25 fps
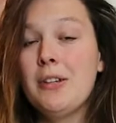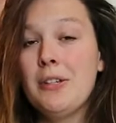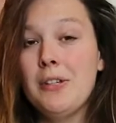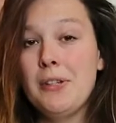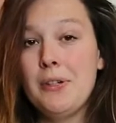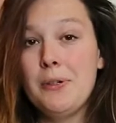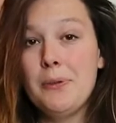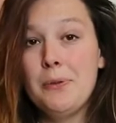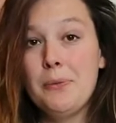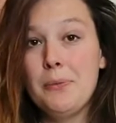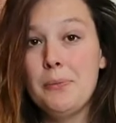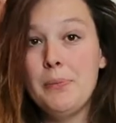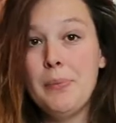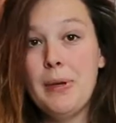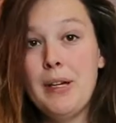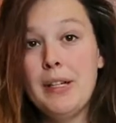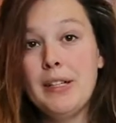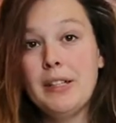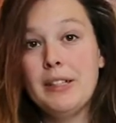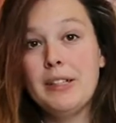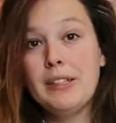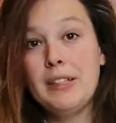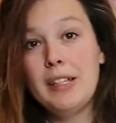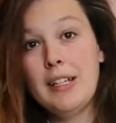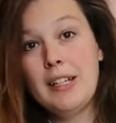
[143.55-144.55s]
to
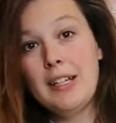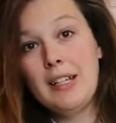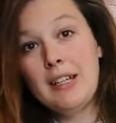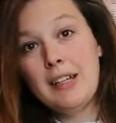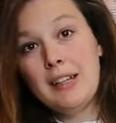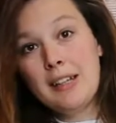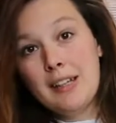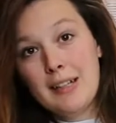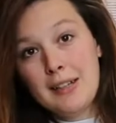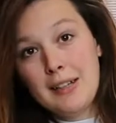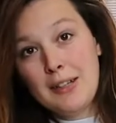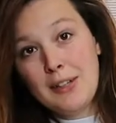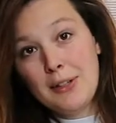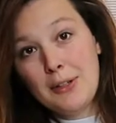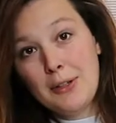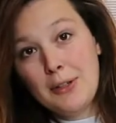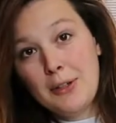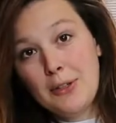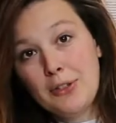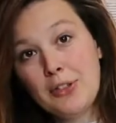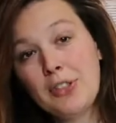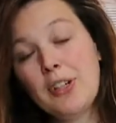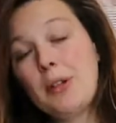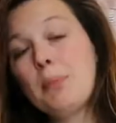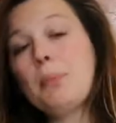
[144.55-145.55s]
build this
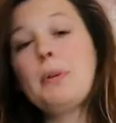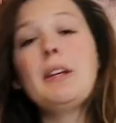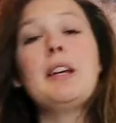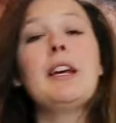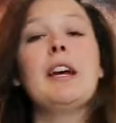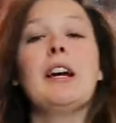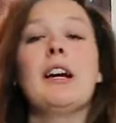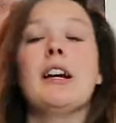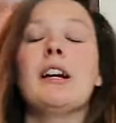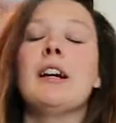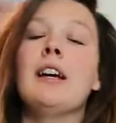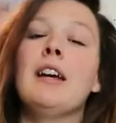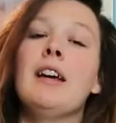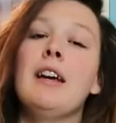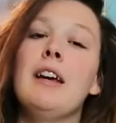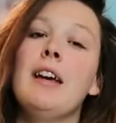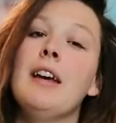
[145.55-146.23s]
enclosure up here,